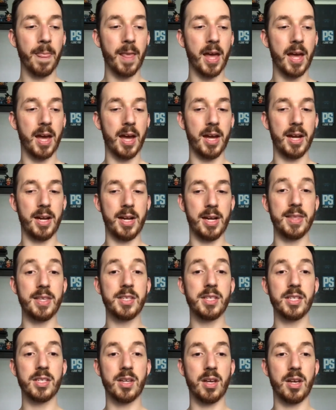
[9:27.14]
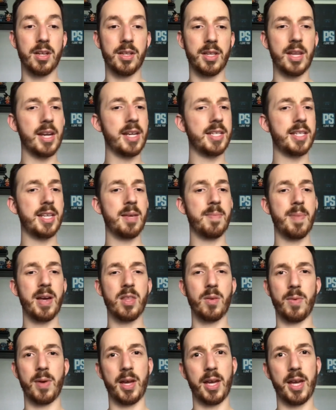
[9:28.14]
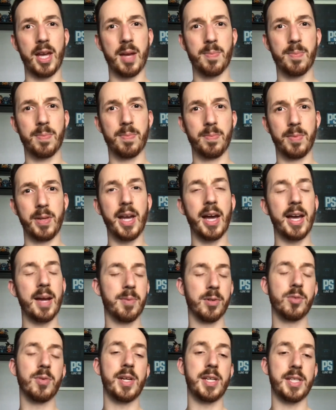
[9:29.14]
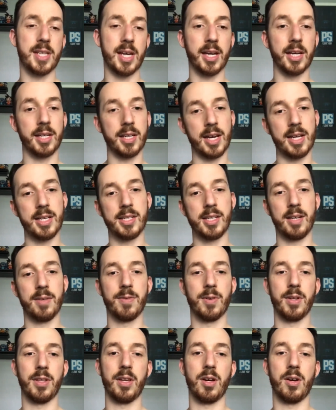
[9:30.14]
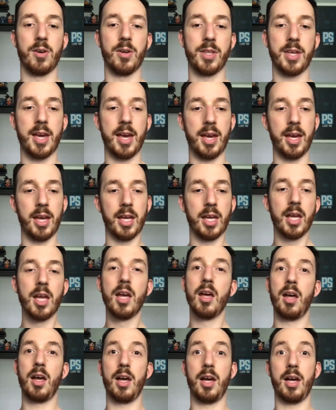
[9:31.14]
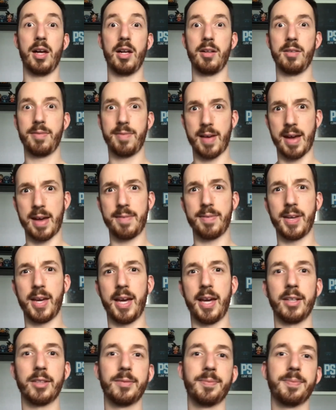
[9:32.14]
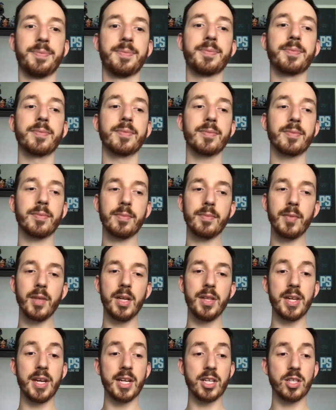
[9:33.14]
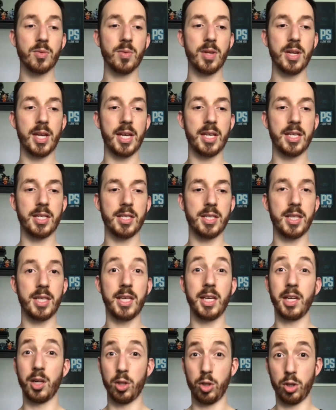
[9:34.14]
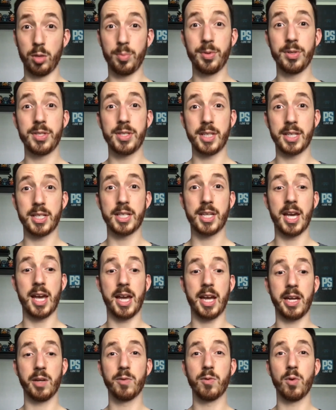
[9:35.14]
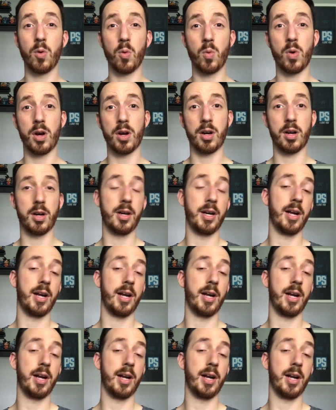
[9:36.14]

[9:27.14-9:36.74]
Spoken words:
And this is on, did I say, by the way, April 22nd, I said, for the Earth K 5K. The next one is the Global 6K for water.